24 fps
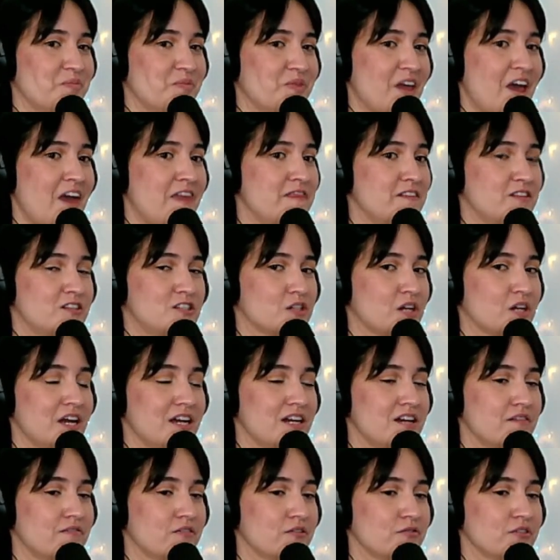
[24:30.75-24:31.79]
And so
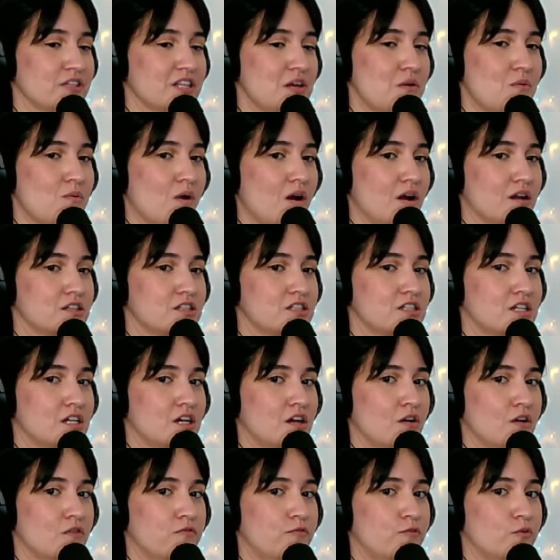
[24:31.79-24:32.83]
I never really watched
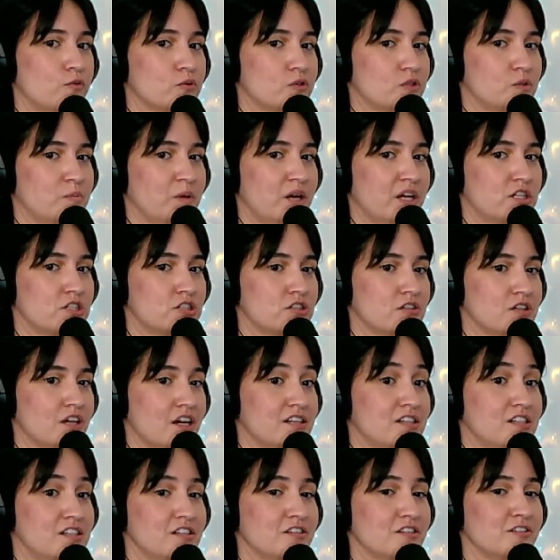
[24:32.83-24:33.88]
a full special.
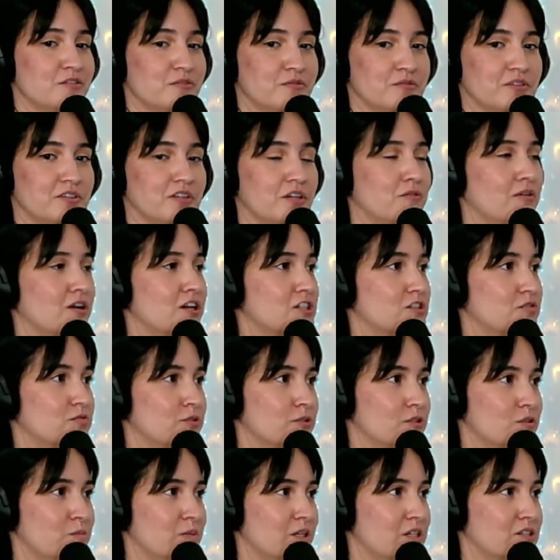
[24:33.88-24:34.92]
I still don't really watch
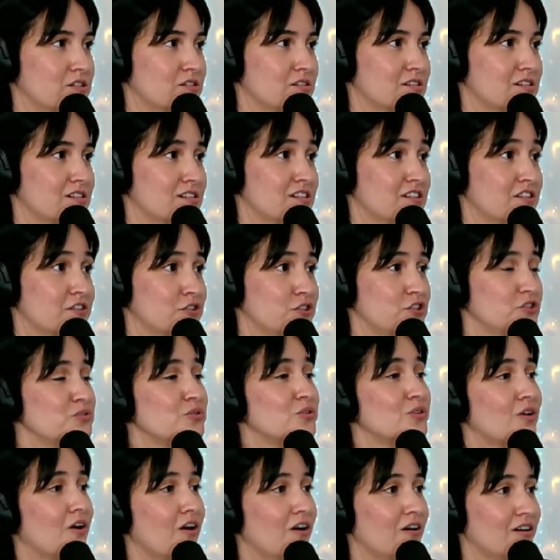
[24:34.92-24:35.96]
full specials because they're
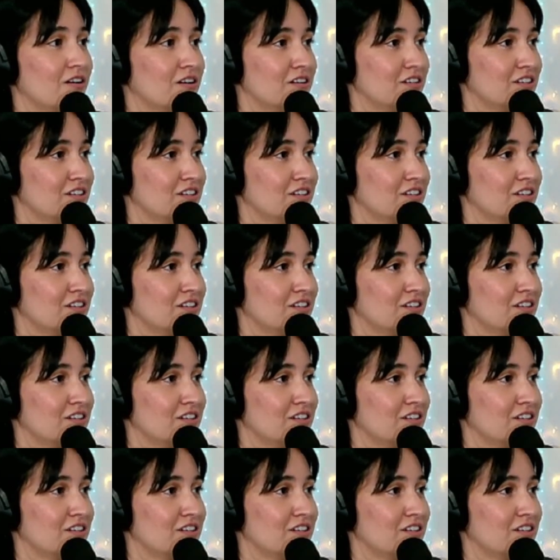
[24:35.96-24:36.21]
too long.